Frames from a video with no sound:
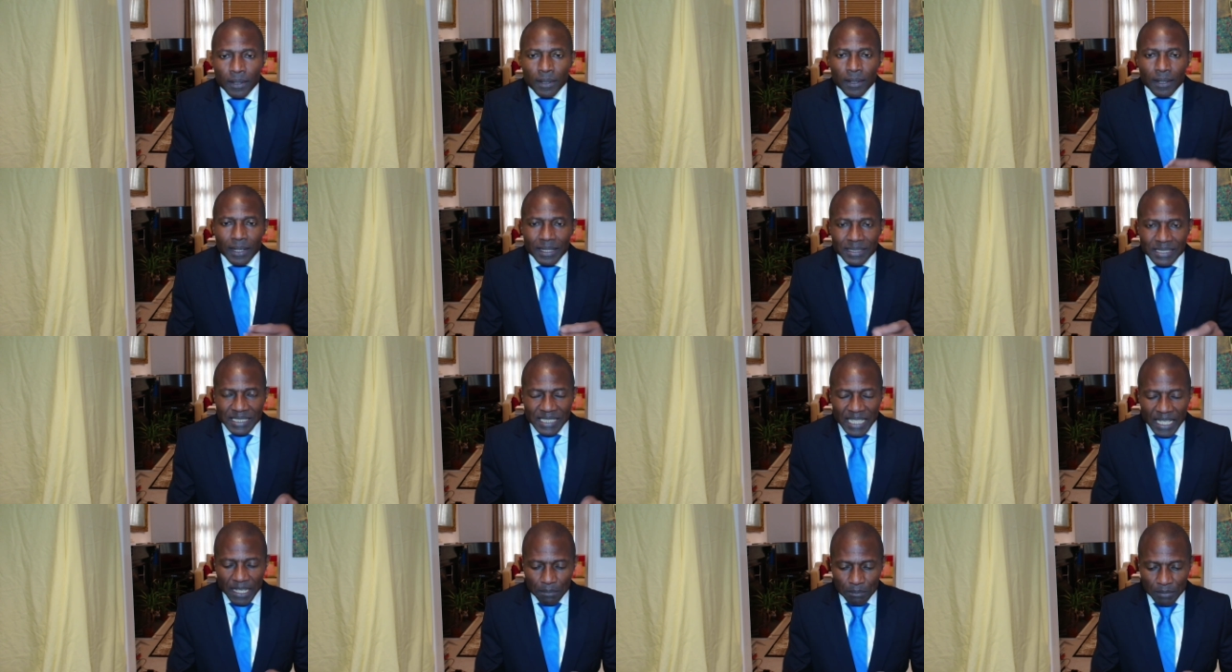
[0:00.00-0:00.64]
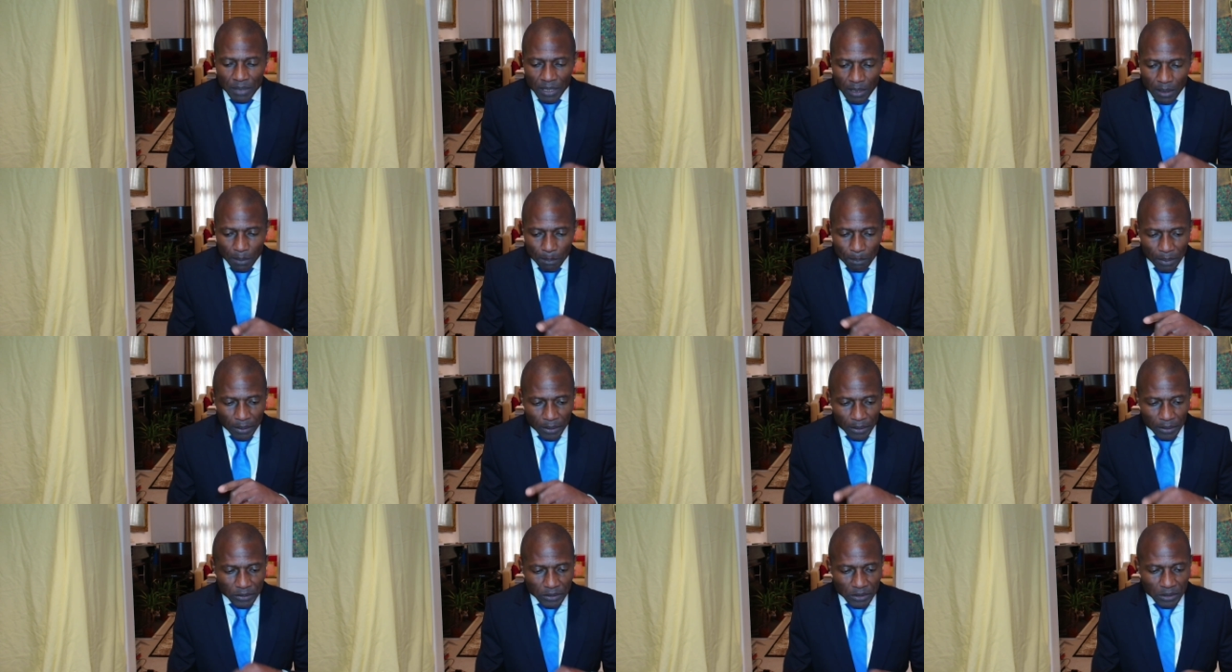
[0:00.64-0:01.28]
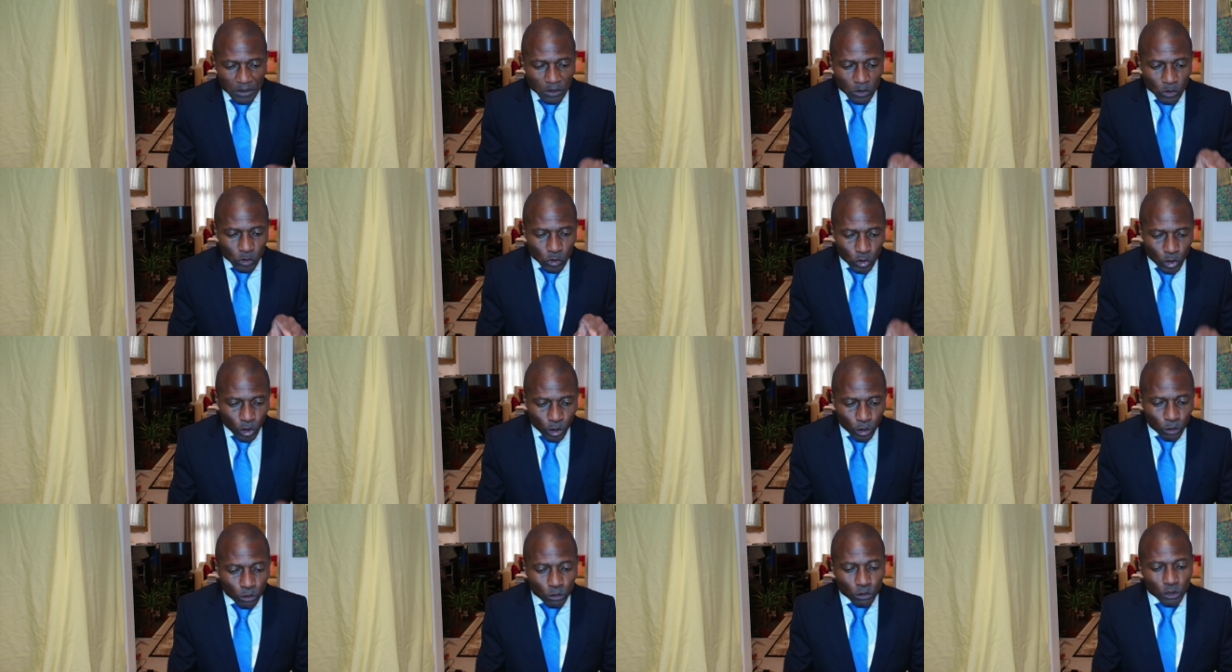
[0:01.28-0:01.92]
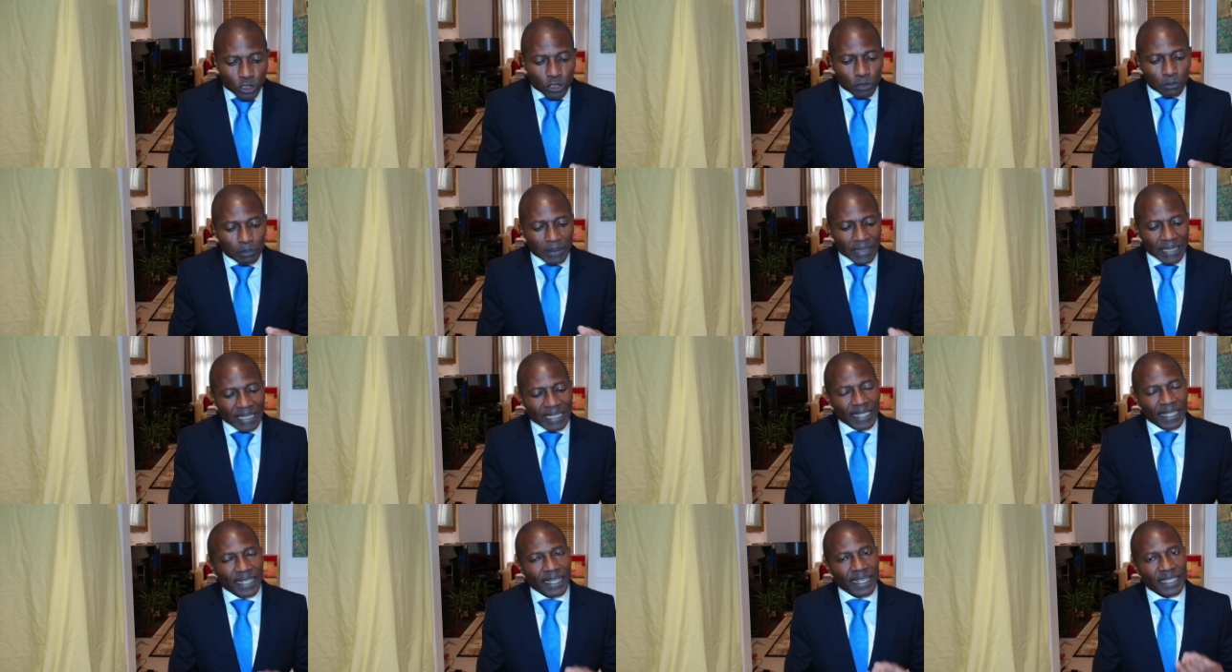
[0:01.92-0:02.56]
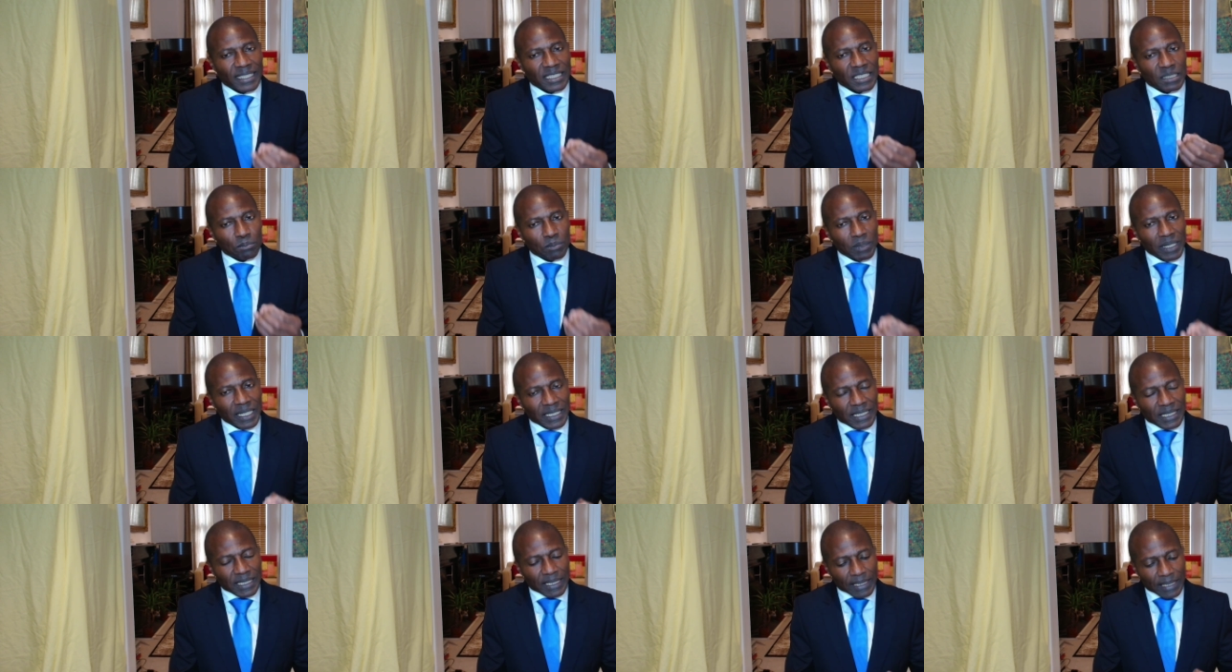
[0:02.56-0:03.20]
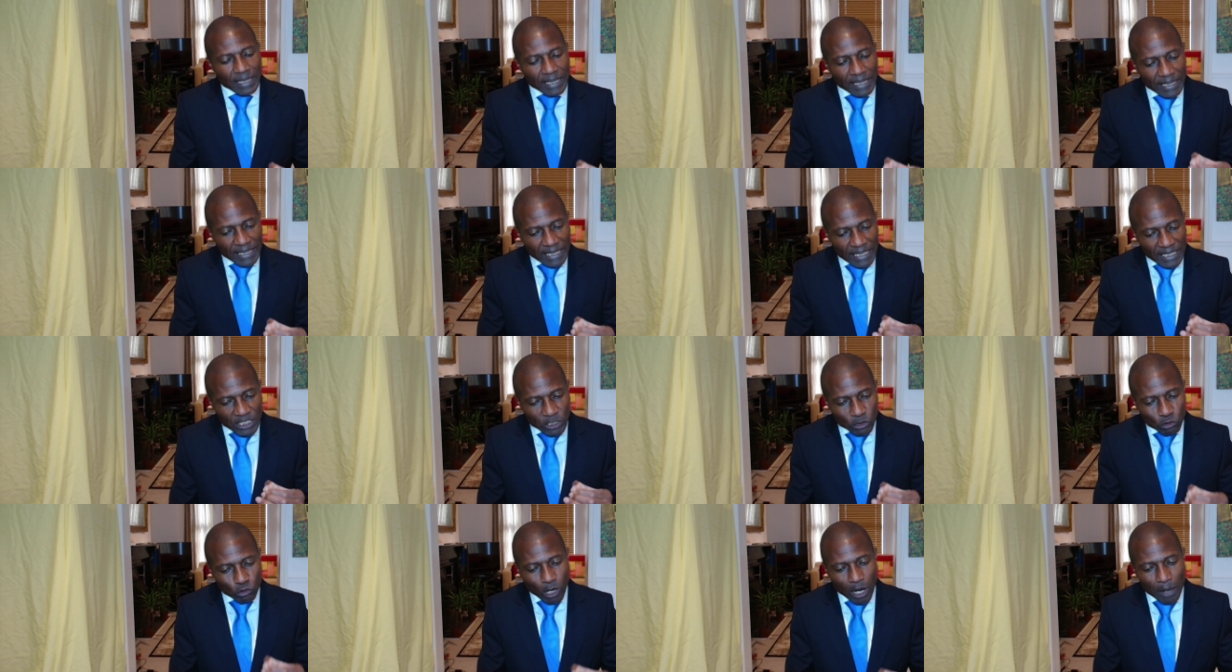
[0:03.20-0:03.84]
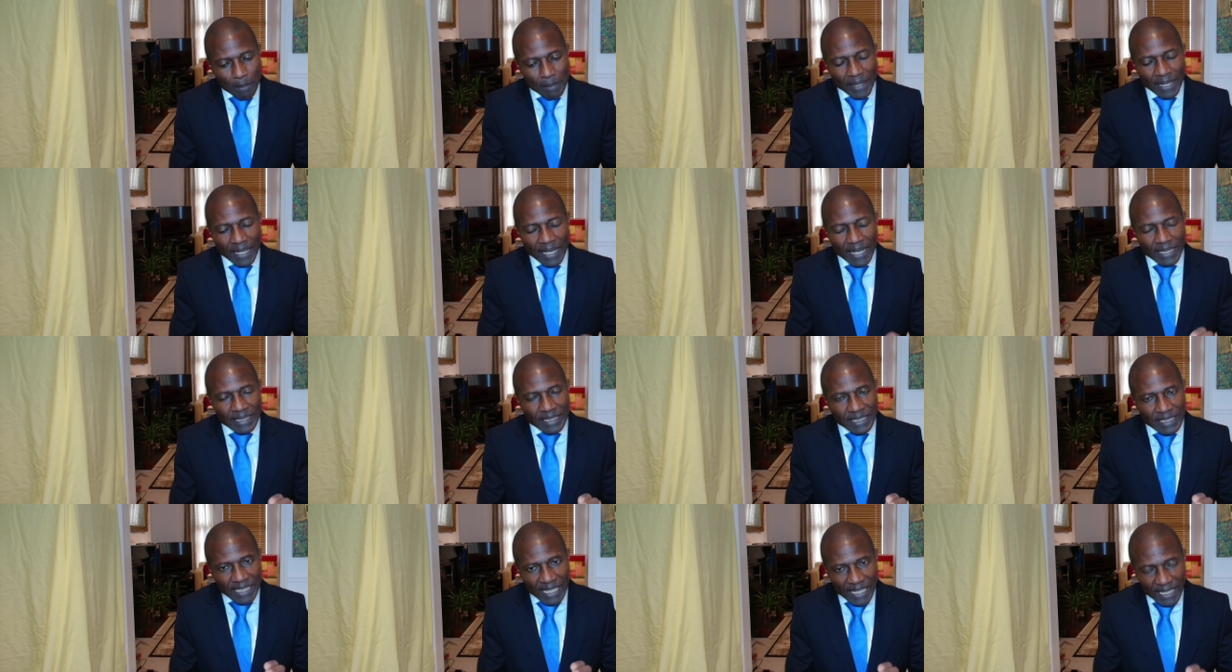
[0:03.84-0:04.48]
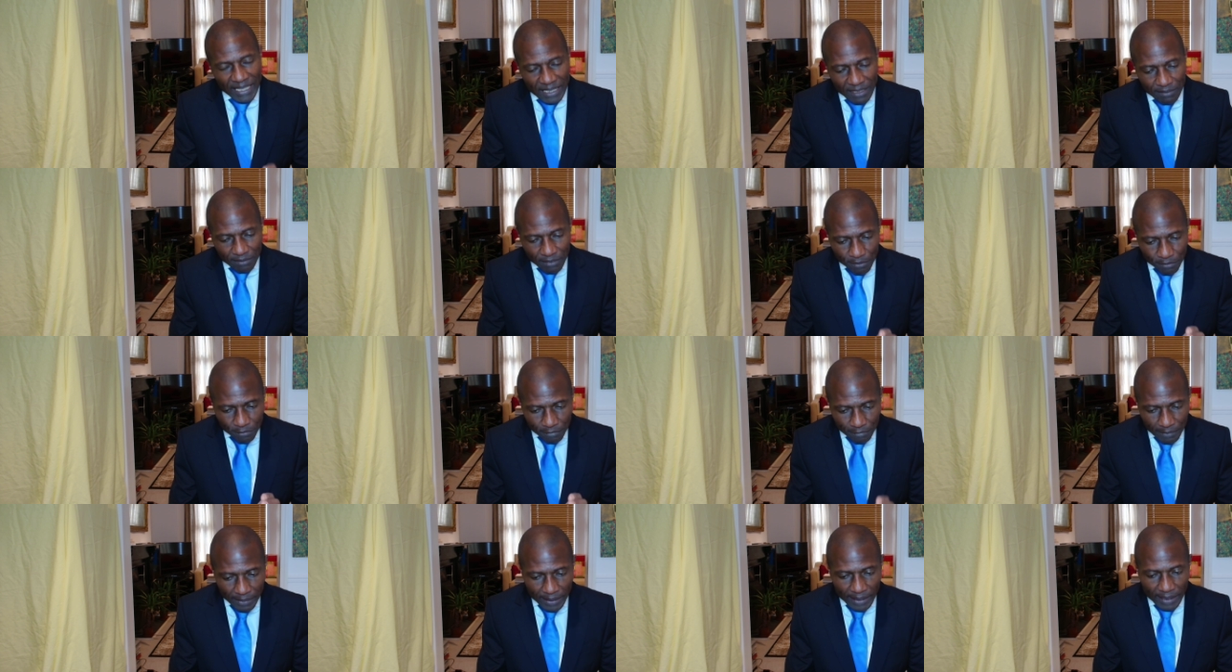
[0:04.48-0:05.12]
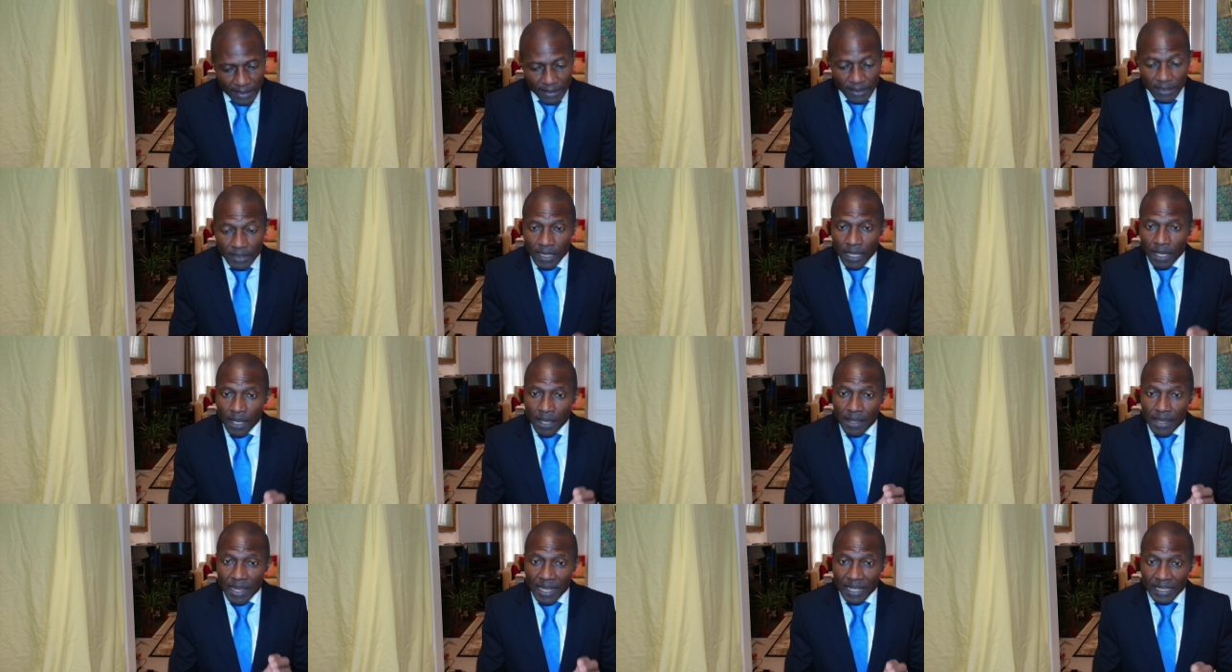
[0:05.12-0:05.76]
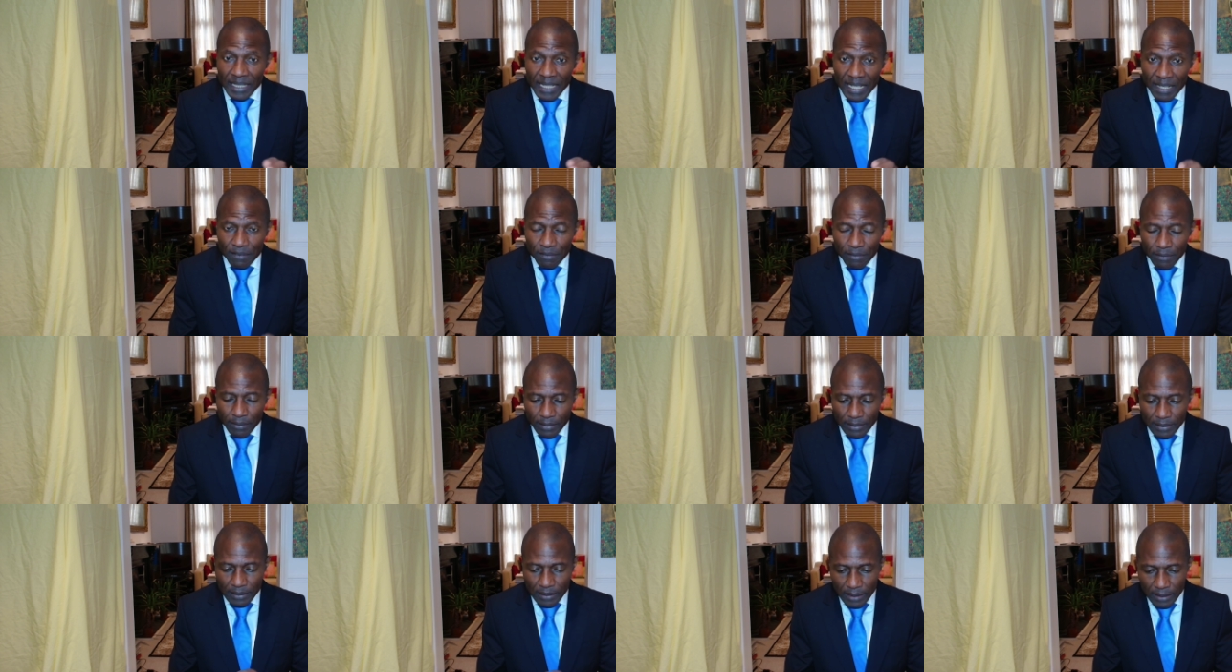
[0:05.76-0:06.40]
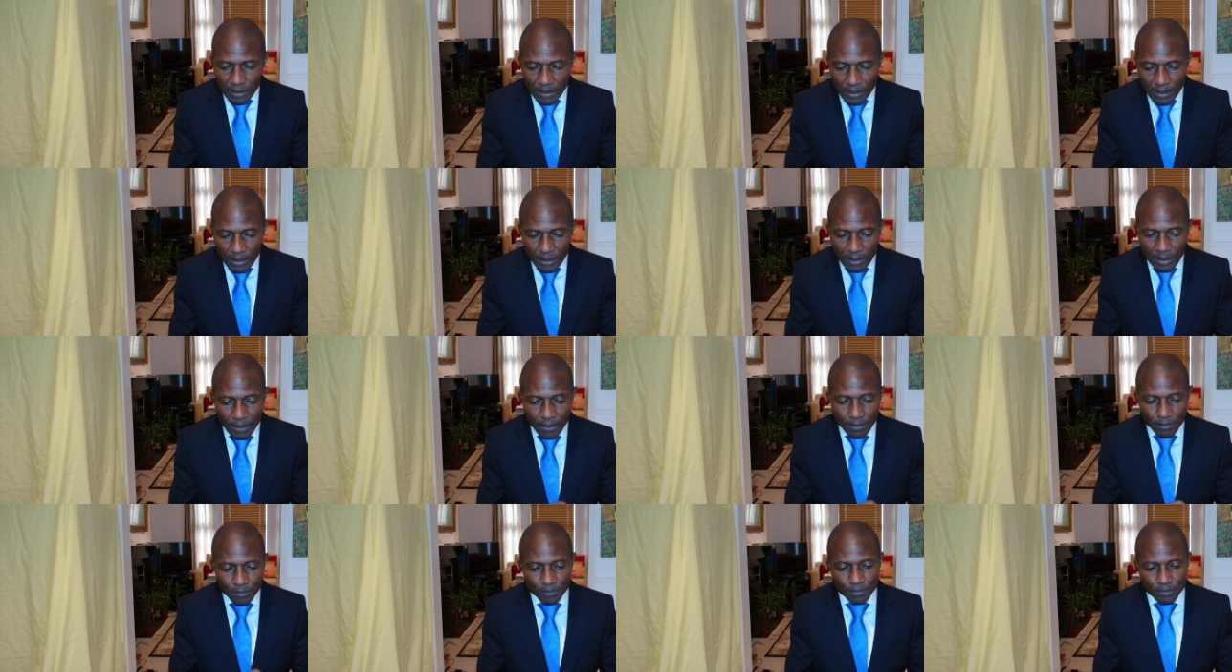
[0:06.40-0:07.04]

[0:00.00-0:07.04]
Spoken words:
A statement the person knows to be explicitly describing a state of affairs that never existed.